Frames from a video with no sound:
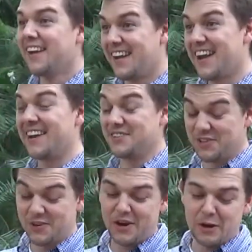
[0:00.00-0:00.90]
Yeah.
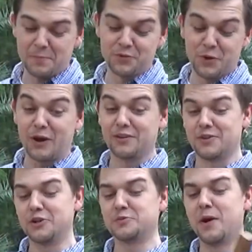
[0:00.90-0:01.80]
So um, so our,
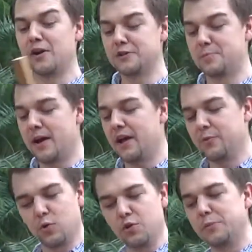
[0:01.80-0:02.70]
our smallest bell,
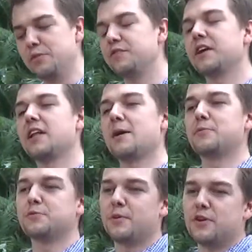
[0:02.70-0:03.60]
and we're only moving the
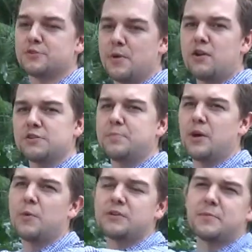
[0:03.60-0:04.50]
clappers, but our smallest bell weighs